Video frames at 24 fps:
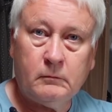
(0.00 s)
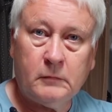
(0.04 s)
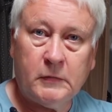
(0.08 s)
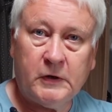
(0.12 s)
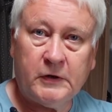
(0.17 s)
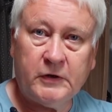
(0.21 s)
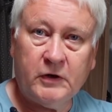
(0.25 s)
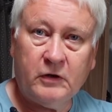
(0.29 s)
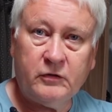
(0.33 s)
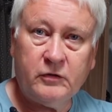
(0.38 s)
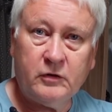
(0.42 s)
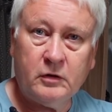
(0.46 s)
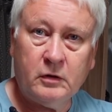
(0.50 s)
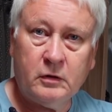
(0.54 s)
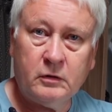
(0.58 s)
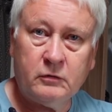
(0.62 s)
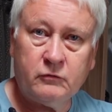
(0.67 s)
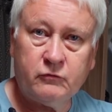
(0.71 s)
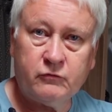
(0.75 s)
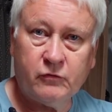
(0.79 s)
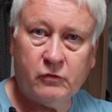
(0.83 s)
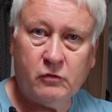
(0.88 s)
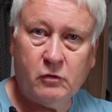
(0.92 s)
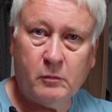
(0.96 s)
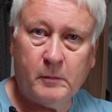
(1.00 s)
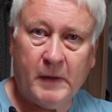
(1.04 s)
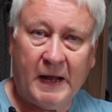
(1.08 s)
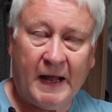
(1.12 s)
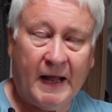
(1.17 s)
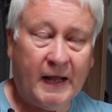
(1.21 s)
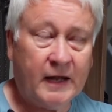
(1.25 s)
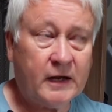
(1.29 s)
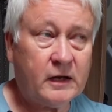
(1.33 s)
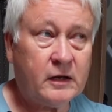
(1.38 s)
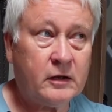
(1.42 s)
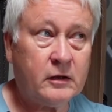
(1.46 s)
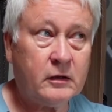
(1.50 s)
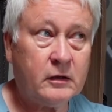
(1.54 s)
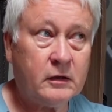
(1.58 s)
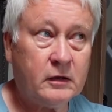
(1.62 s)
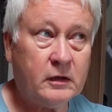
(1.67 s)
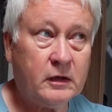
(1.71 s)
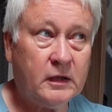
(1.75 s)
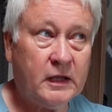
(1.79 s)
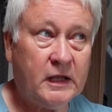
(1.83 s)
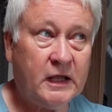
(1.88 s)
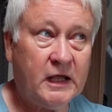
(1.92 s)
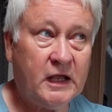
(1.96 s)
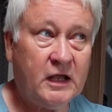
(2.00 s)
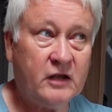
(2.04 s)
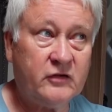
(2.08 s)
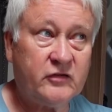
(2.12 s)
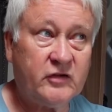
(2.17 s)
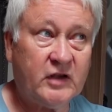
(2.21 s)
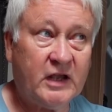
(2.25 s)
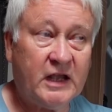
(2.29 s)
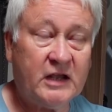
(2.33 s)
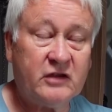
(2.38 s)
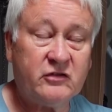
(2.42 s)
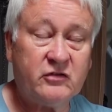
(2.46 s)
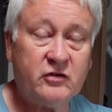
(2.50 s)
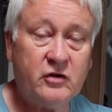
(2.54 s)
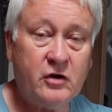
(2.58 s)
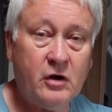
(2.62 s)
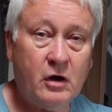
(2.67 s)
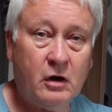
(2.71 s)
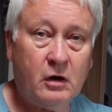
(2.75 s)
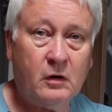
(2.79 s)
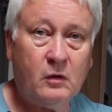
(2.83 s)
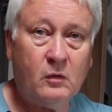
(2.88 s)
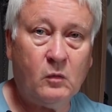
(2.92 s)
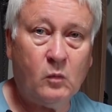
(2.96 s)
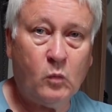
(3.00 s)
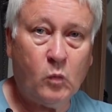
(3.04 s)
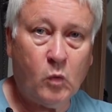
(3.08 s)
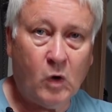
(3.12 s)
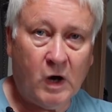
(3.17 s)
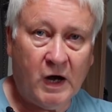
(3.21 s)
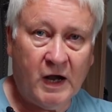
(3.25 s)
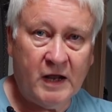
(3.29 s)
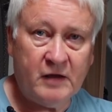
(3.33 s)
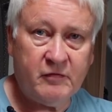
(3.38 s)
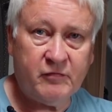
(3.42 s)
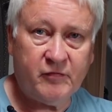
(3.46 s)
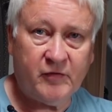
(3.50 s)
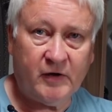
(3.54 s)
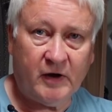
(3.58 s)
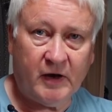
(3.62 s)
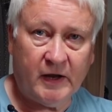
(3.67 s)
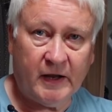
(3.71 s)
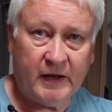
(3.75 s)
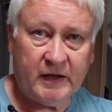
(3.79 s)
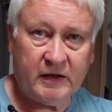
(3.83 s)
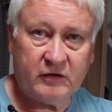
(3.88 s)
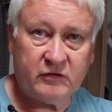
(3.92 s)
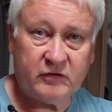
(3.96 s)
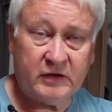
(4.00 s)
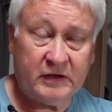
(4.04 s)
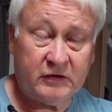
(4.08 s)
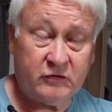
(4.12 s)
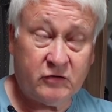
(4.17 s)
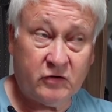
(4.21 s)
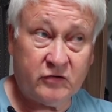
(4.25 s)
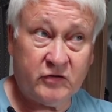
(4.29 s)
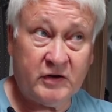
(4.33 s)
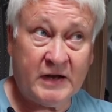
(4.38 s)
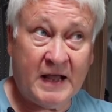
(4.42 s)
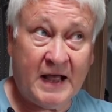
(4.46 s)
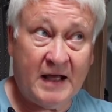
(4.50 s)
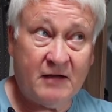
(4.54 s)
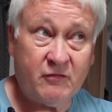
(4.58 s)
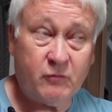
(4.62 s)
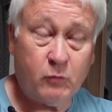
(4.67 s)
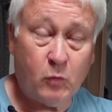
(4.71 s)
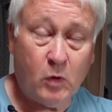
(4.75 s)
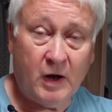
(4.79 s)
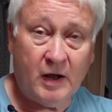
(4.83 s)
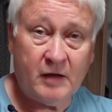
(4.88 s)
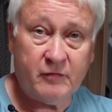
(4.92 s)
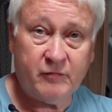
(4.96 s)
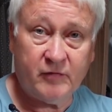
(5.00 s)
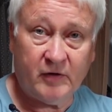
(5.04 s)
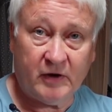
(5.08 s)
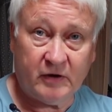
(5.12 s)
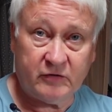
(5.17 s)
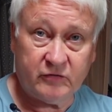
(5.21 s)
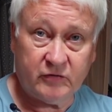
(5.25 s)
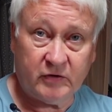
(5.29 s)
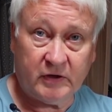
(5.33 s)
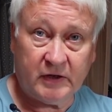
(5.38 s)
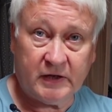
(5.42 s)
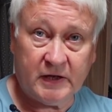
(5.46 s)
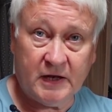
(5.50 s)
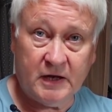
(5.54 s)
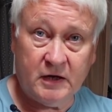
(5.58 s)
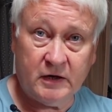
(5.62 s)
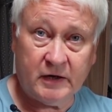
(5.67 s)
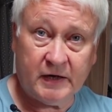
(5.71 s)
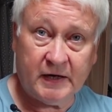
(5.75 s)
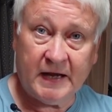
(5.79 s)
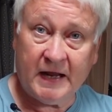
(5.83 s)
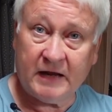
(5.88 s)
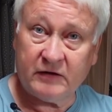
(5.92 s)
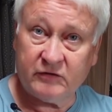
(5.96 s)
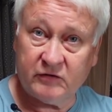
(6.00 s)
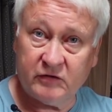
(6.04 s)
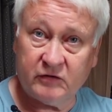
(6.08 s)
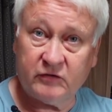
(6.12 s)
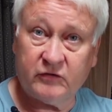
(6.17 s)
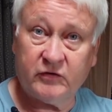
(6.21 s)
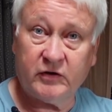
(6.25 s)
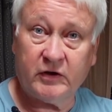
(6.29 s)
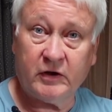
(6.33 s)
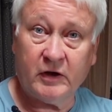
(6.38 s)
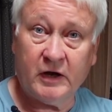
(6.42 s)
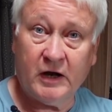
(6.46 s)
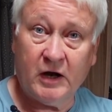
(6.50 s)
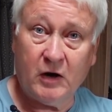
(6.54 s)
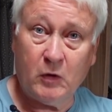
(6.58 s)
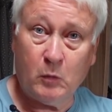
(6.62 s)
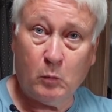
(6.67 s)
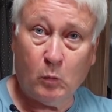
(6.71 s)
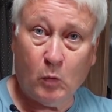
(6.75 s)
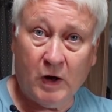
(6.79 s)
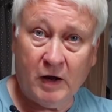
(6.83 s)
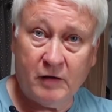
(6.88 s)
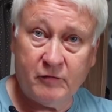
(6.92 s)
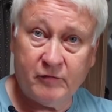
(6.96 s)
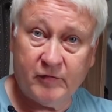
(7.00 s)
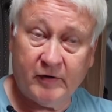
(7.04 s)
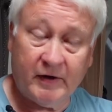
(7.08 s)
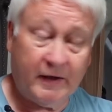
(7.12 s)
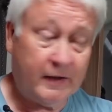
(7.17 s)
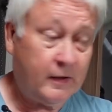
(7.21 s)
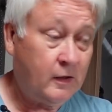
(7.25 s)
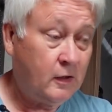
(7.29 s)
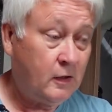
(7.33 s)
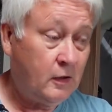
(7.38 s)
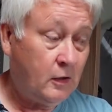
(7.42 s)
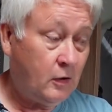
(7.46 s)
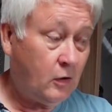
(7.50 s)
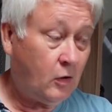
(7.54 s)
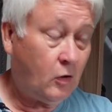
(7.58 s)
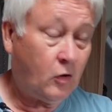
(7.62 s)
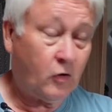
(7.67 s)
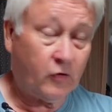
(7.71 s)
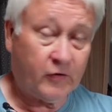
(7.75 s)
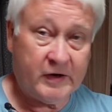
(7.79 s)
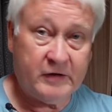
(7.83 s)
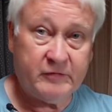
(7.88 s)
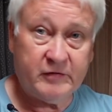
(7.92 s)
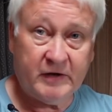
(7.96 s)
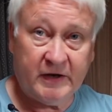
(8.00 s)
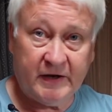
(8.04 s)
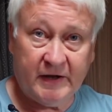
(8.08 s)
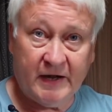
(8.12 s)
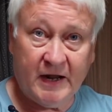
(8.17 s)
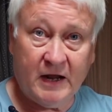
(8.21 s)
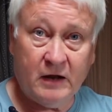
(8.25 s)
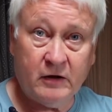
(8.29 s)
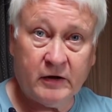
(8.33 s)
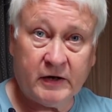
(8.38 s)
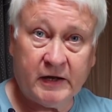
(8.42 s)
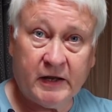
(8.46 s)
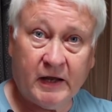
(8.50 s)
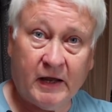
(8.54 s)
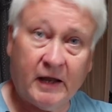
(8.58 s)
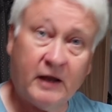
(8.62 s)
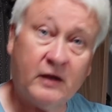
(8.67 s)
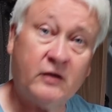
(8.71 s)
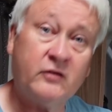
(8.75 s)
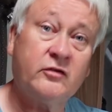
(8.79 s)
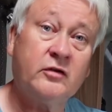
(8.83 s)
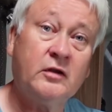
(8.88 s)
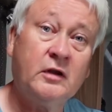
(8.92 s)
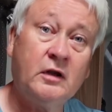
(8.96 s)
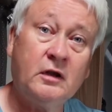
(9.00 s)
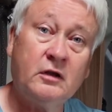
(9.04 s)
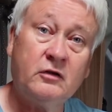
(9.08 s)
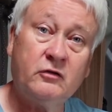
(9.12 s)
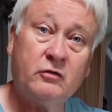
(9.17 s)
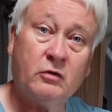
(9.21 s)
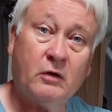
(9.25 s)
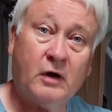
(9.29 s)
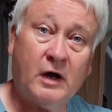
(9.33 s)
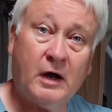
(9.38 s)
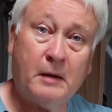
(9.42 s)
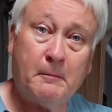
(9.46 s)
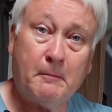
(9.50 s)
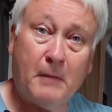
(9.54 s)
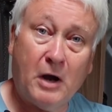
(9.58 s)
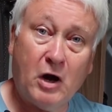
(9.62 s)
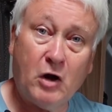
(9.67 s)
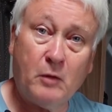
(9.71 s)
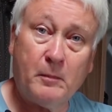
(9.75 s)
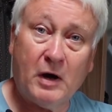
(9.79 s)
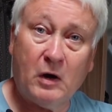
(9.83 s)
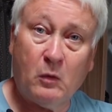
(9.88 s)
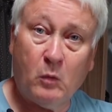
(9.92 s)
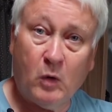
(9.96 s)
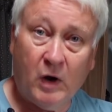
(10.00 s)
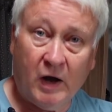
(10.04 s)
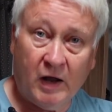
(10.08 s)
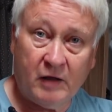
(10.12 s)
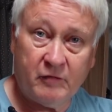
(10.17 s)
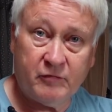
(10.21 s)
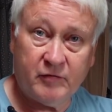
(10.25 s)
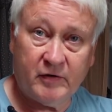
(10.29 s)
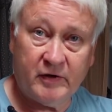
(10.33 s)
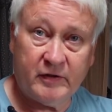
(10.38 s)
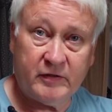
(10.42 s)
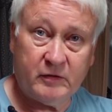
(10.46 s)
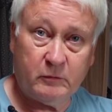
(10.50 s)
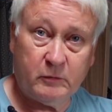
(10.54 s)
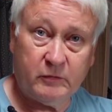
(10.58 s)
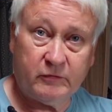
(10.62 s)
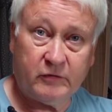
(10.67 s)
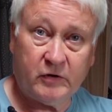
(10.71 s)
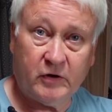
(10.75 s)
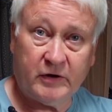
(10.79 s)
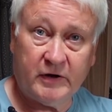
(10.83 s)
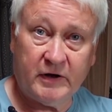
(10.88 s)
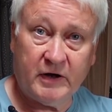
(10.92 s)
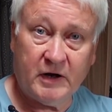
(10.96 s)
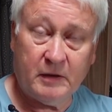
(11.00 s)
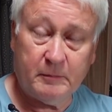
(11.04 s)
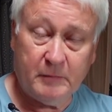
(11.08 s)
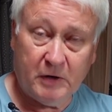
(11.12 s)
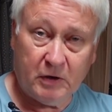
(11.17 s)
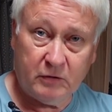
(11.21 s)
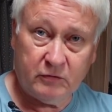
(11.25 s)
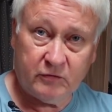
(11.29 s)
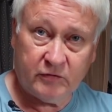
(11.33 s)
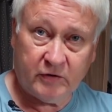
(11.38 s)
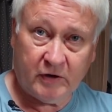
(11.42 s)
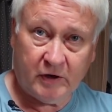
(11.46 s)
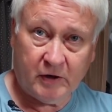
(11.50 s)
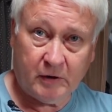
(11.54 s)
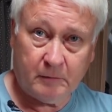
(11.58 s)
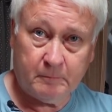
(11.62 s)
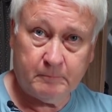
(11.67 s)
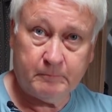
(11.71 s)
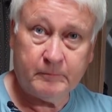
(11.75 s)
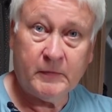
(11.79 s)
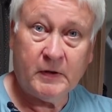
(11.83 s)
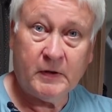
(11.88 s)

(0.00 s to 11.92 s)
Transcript: Another drawback is it's not Wi-Fi. It doesn't have Wi-Fi, so you can't connect it to your home Wi-Fi, or even in our case to our mobile Wi-Fi that we've got in our motorhome.